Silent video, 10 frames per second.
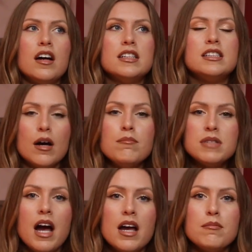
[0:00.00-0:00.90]

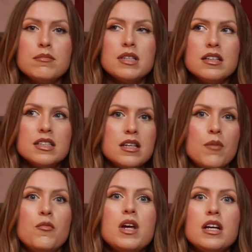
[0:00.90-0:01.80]
sometimes,
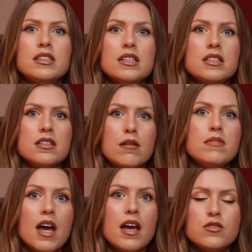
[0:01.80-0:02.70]
some weeks, some
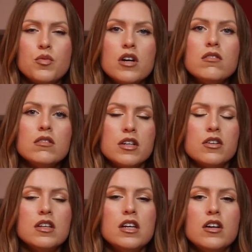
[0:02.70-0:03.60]
days, we are
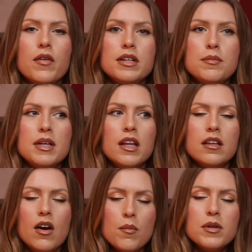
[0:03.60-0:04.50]
literally going to be
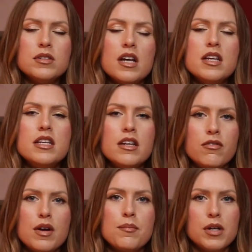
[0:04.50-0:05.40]
almost a
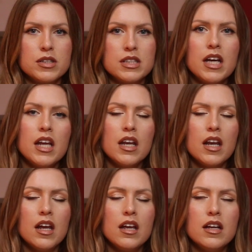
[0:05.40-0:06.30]
different person.
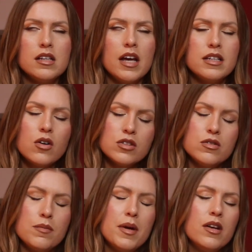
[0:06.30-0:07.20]
And also
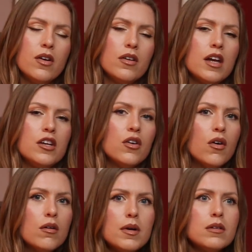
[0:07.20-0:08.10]
depending on like your
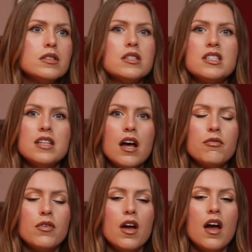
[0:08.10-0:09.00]
hormones and stuff,